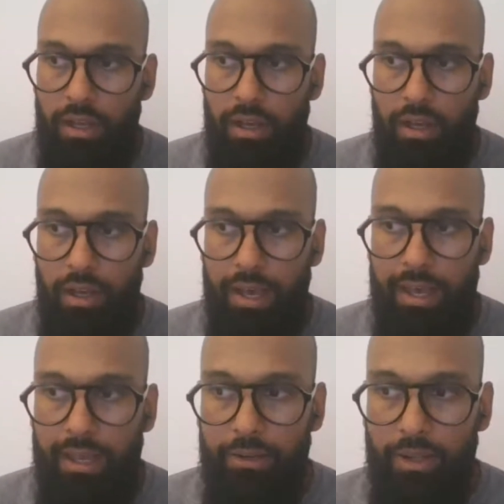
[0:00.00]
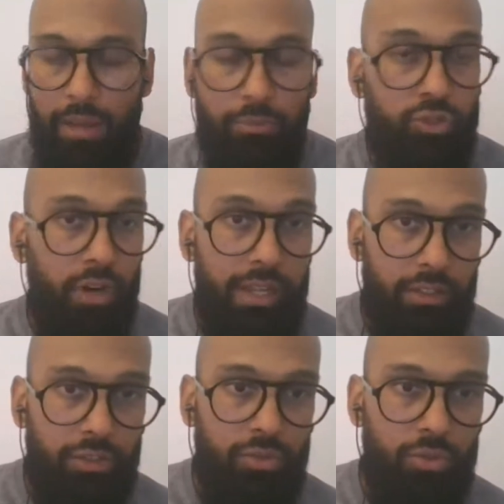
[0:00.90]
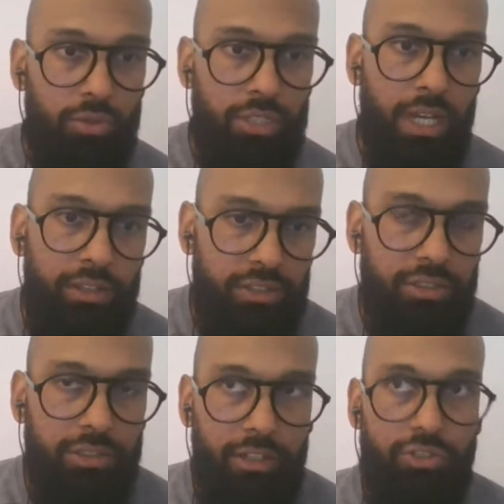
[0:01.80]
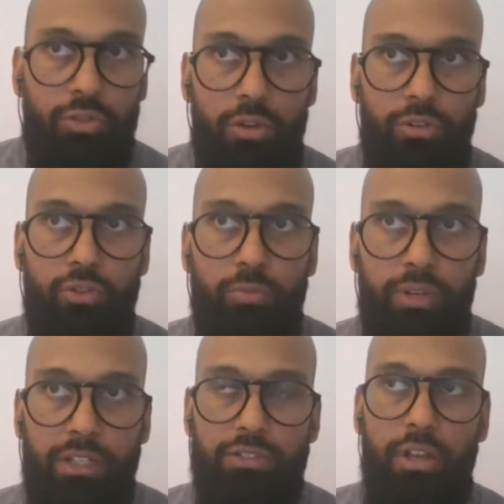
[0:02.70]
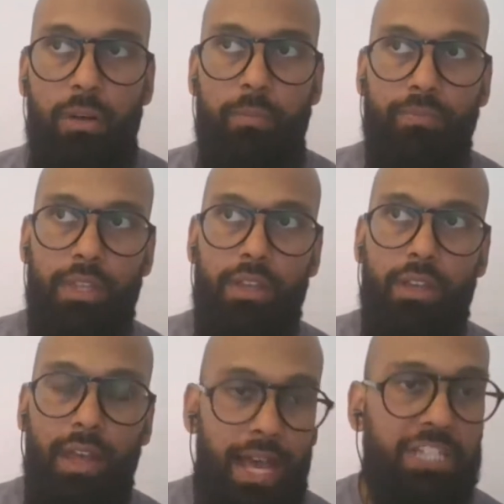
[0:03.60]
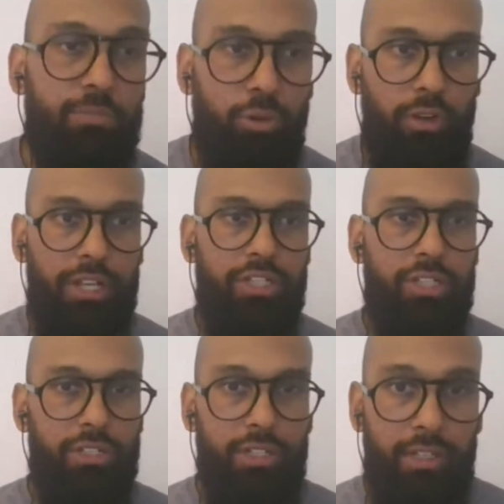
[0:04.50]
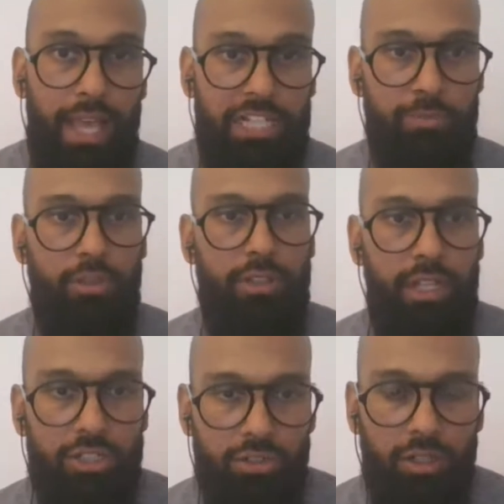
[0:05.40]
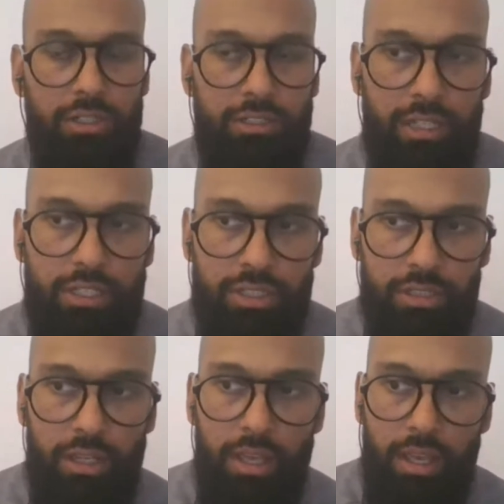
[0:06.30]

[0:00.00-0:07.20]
And I'm trying to challenge the status quo, to bring some exploration in an exploitation organization.